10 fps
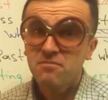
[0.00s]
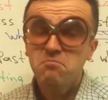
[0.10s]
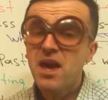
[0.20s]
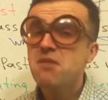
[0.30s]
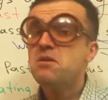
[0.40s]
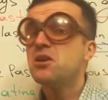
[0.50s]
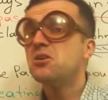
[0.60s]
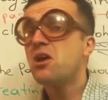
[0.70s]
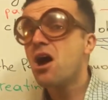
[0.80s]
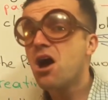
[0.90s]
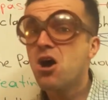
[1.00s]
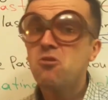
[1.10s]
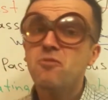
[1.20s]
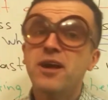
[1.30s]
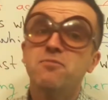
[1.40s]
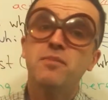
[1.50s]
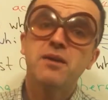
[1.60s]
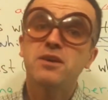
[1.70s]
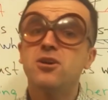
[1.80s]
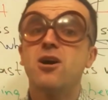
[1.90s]
Maybe you know, when
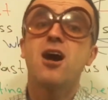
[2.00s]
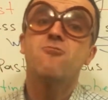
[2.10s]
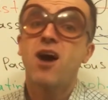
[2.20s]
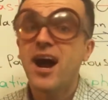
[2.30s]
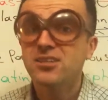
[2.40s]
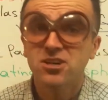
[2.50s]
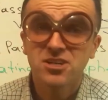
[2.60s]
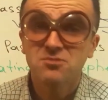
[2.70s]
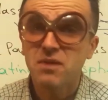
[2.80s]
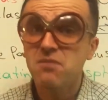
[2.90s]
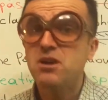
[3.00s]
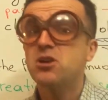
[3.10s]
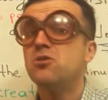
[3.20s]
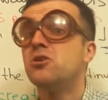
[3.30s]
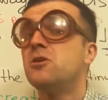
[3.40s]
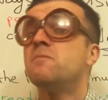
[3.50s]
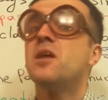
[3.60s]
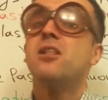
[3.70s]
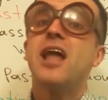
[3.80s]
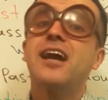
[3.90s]
maybe you are writers, maybe you
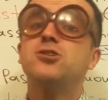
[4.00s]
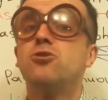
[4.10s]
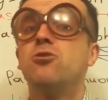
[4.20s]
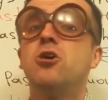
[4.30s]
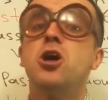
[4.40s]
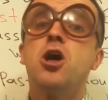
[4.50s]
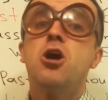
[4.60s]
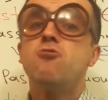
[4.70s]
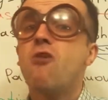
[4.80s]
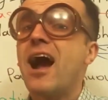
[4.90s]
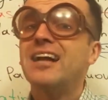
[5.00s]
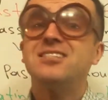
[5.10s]
like to write